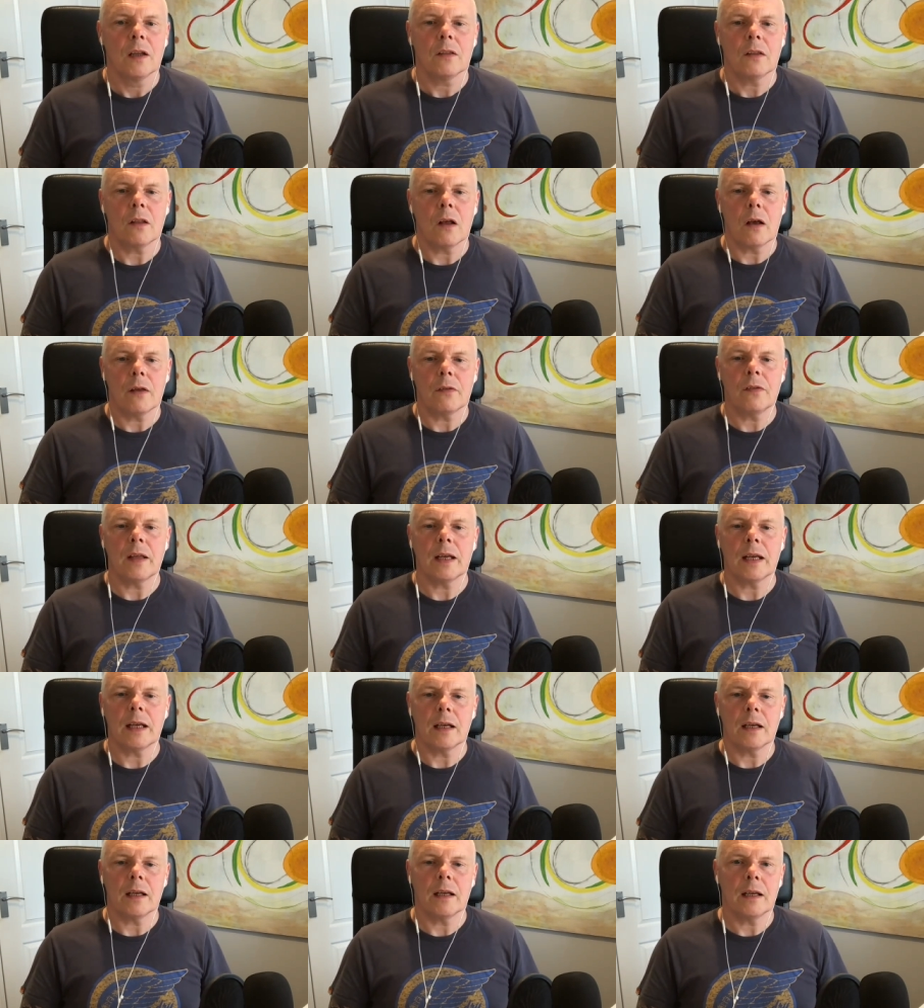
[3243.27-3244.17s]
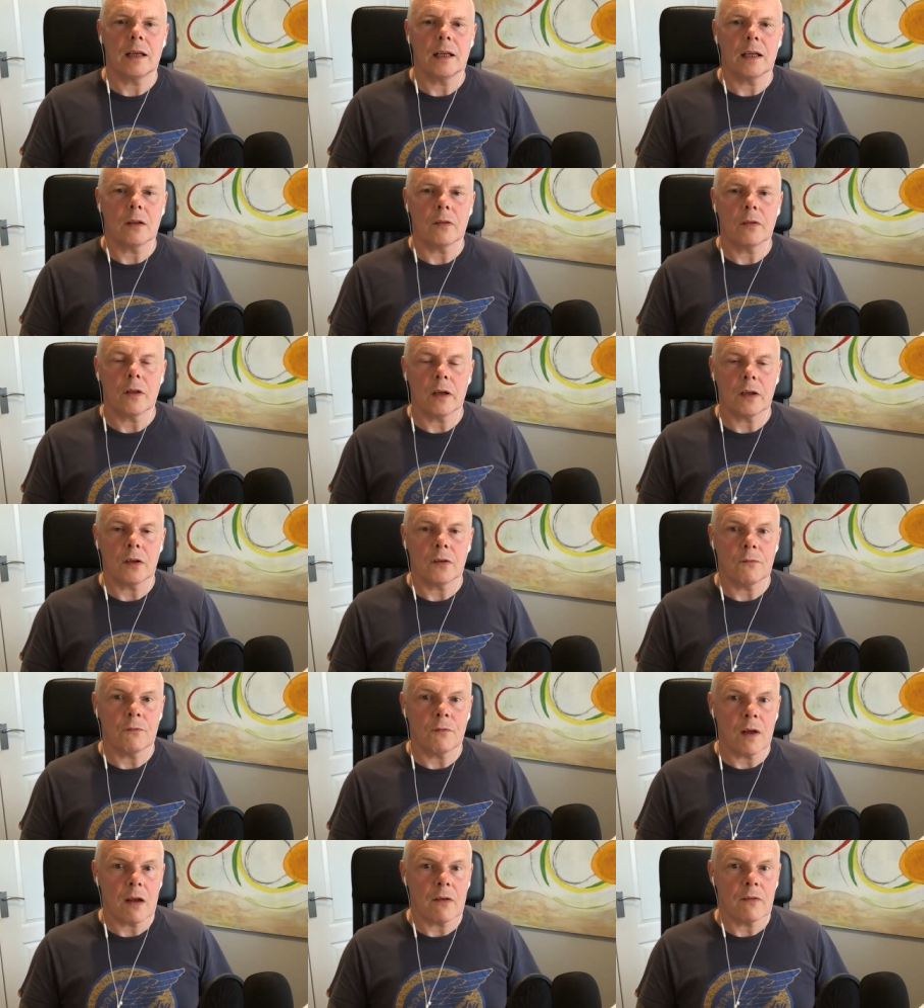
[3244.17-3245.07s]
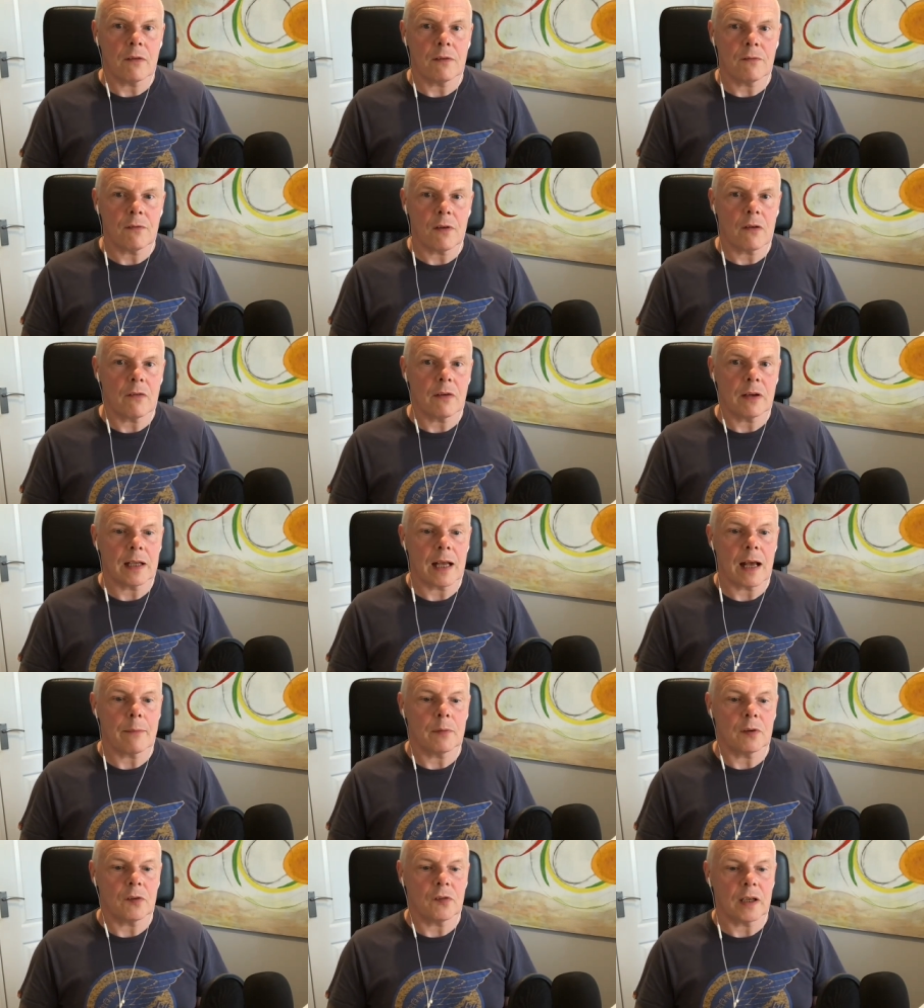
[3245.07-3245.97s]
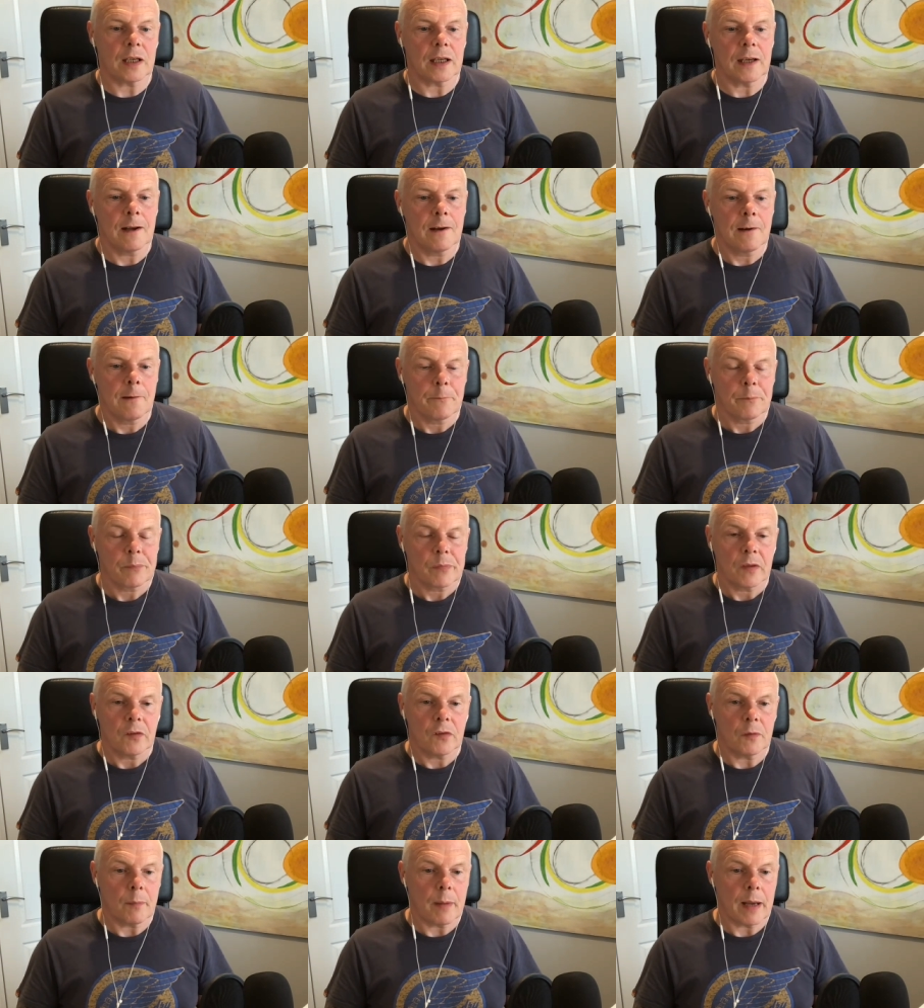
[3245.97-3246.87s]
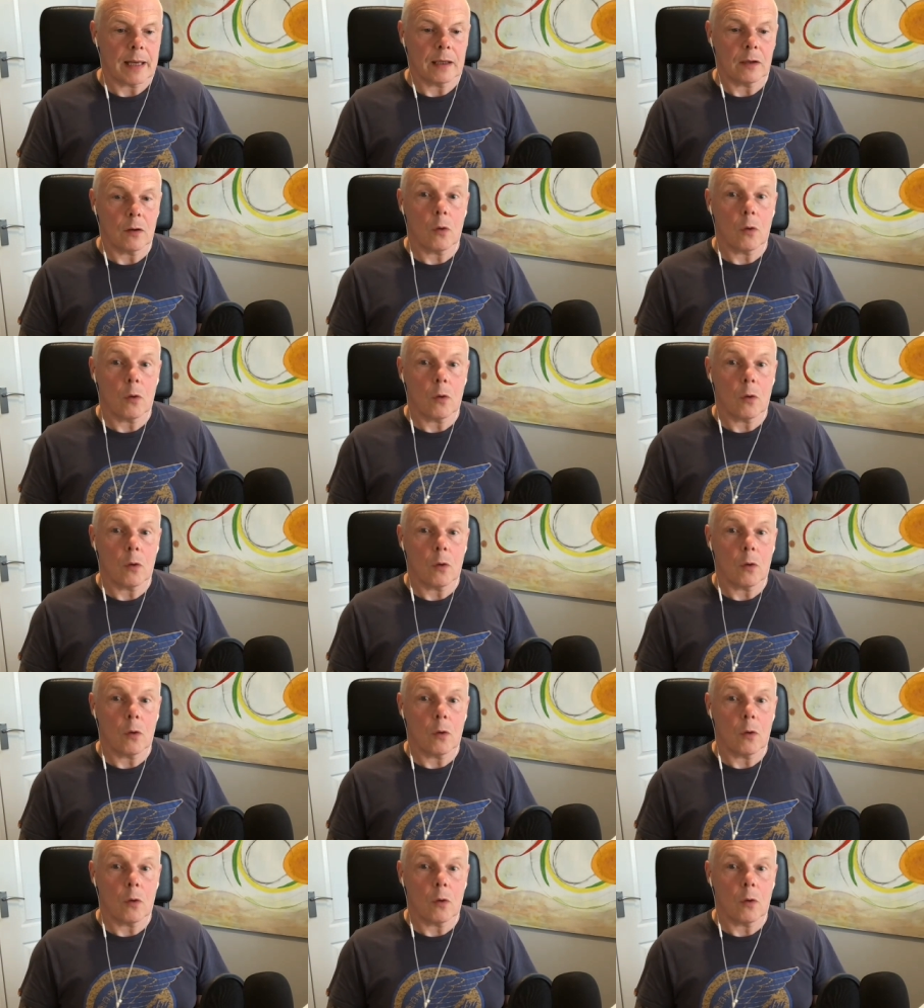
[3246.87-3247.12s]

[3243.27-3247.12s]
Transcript: that I think you know that is very very damaging to men.